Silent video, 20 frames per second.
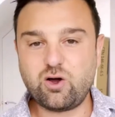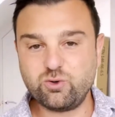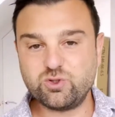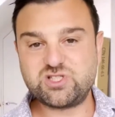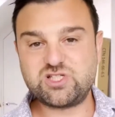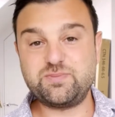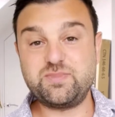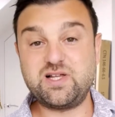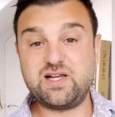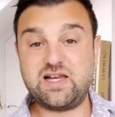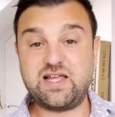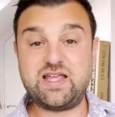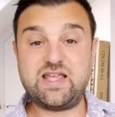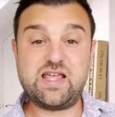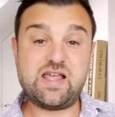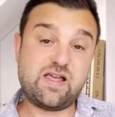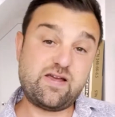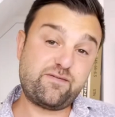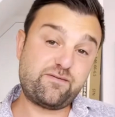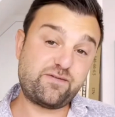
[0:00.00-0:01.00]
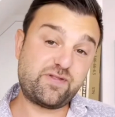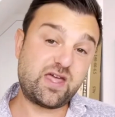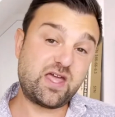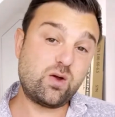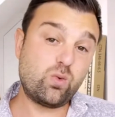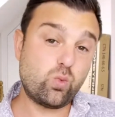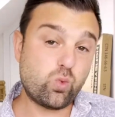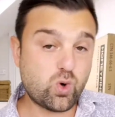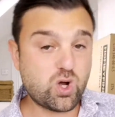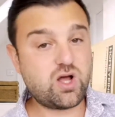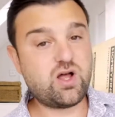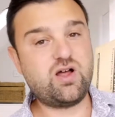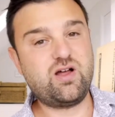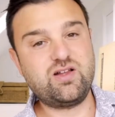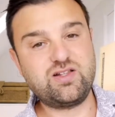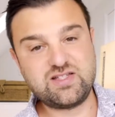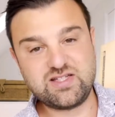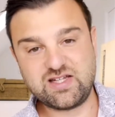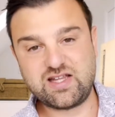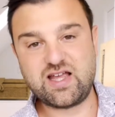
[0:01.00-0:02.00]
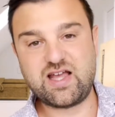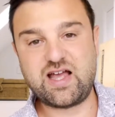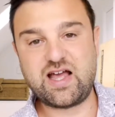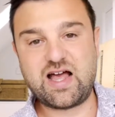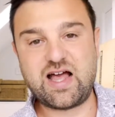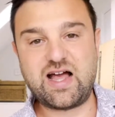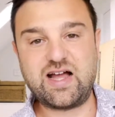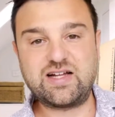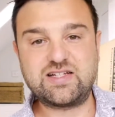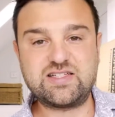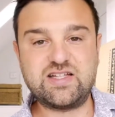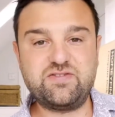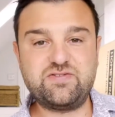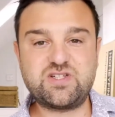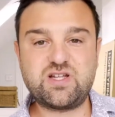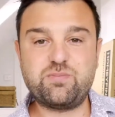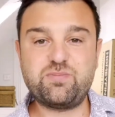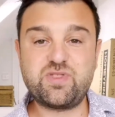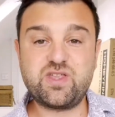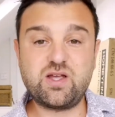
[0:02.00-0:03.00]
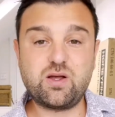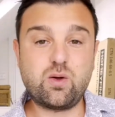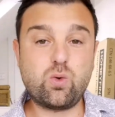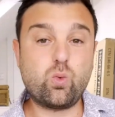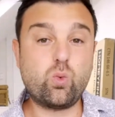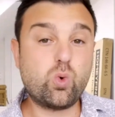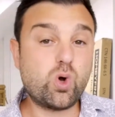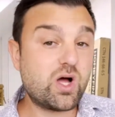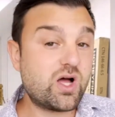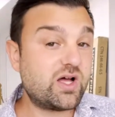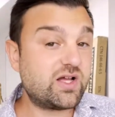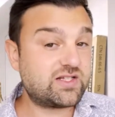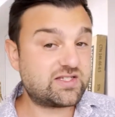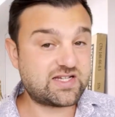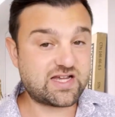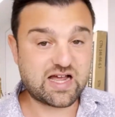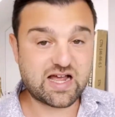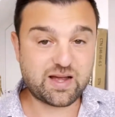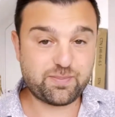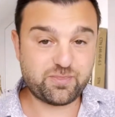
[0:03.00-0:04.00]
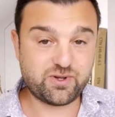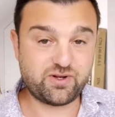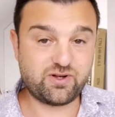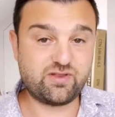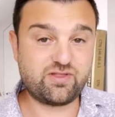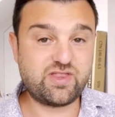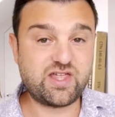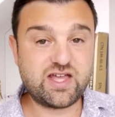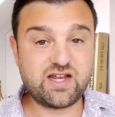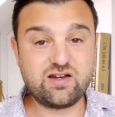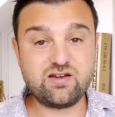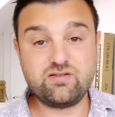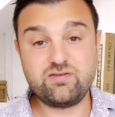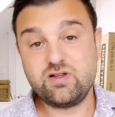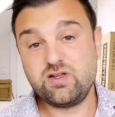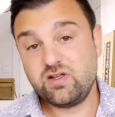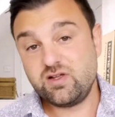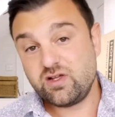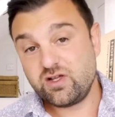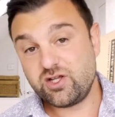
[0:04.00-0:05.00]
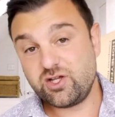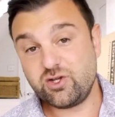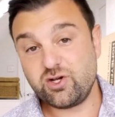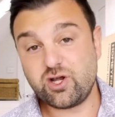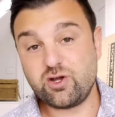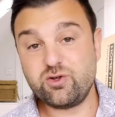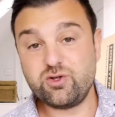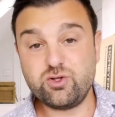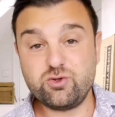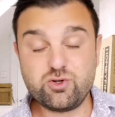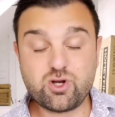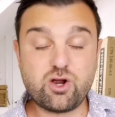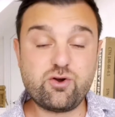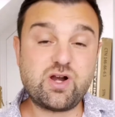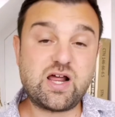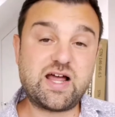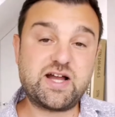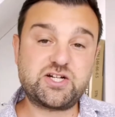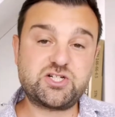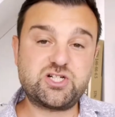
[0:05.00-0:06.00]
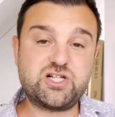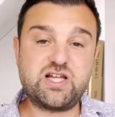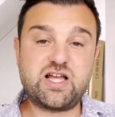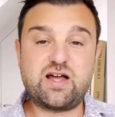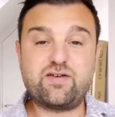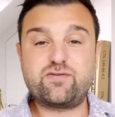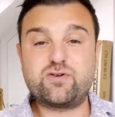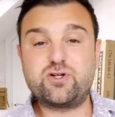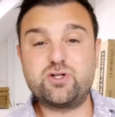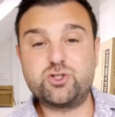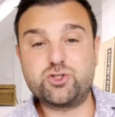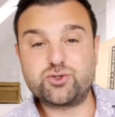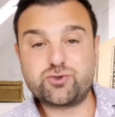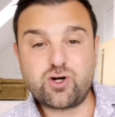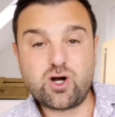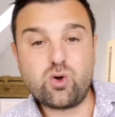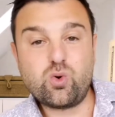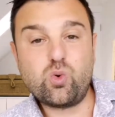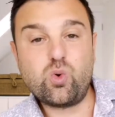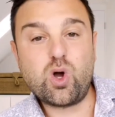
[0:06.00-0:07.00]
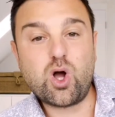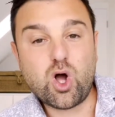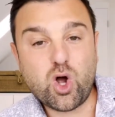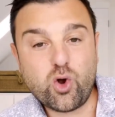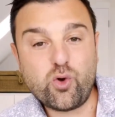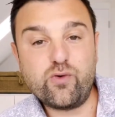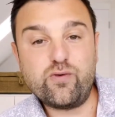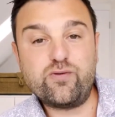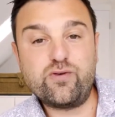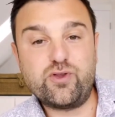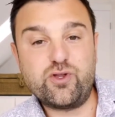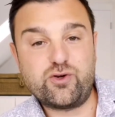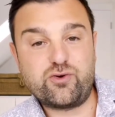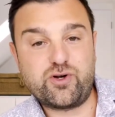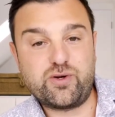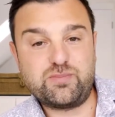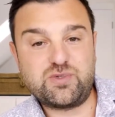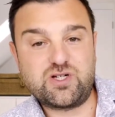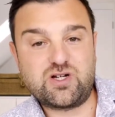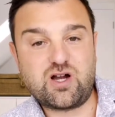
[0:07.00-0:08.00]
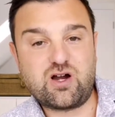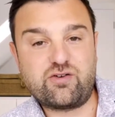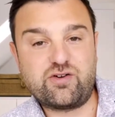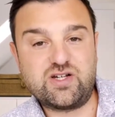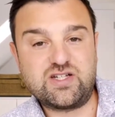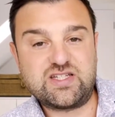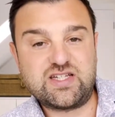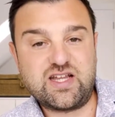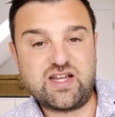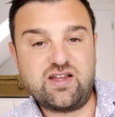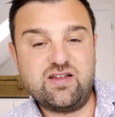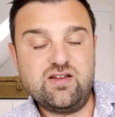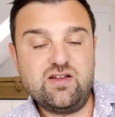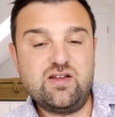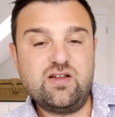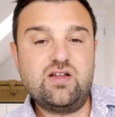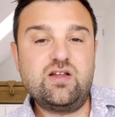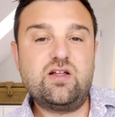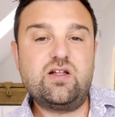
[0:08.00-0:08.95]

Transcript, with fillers: ultimately, if they were to get hacked, if something were to happen, then, you know, you don't actually have control over the cryptocurrency.